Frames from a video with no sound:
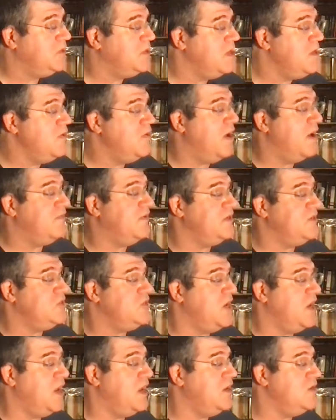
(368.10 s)
then you have a
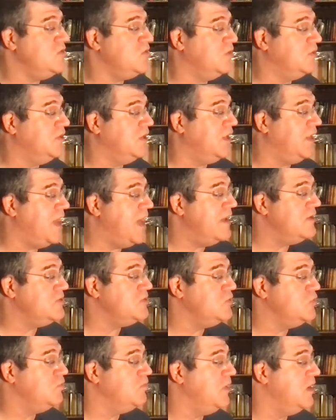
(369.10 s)
change on the last
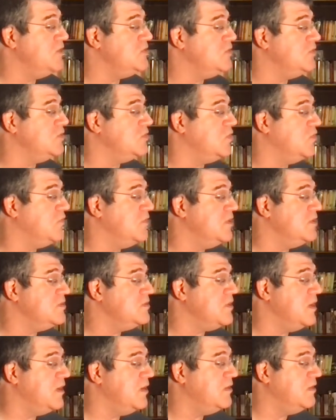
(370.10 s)
two measures of this.
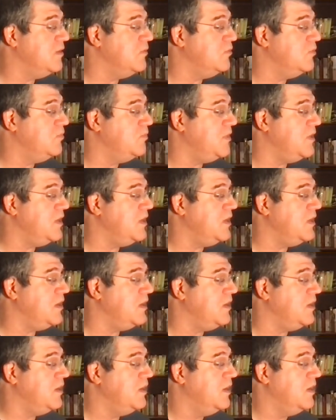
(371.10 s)
That would
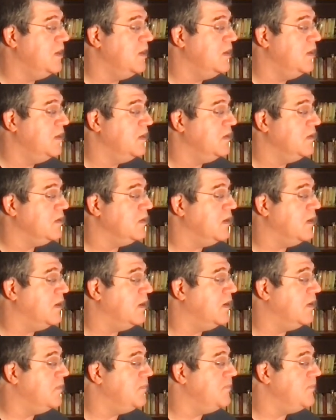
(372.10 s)
be
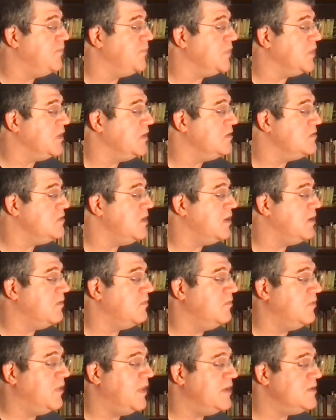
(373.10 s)
the
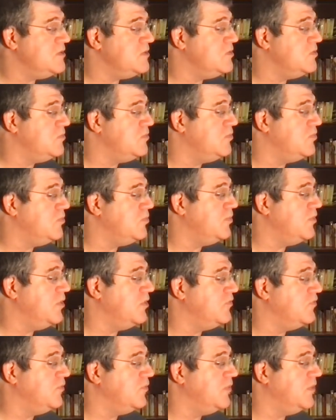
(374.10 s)
last 3 or
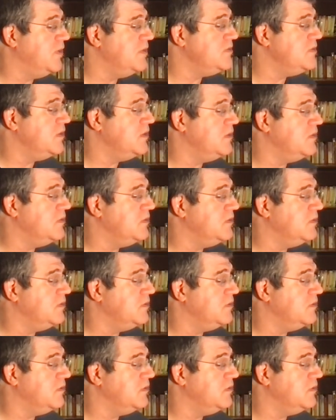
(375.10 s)
4, is it? Yeah,